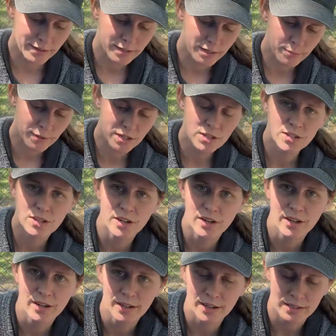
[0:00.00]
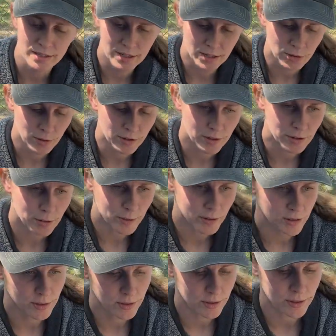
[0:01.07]
this mixture is the coconut
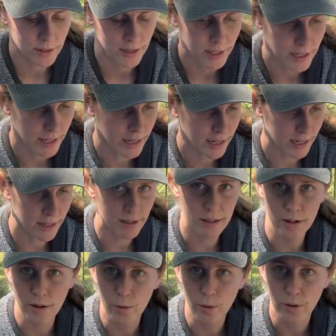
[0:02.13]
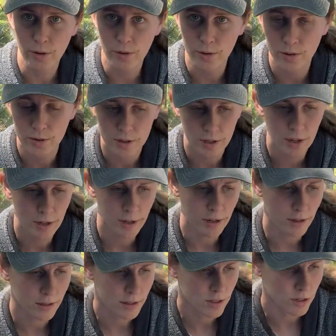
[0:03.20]
oil and the oils,
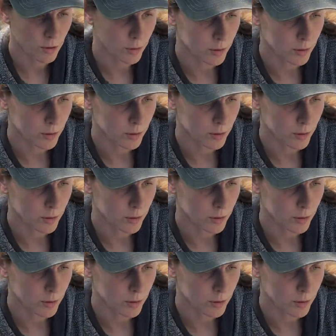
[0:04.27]
essential